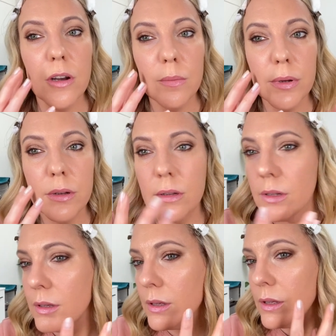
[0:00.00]
which is
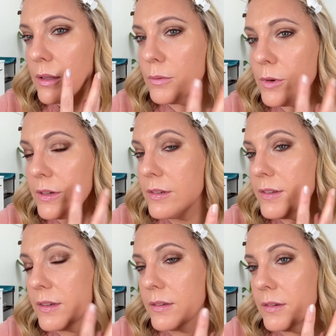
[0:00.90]
great. So
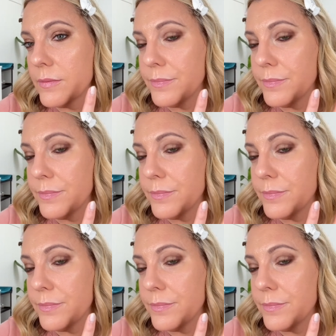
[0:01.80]
again,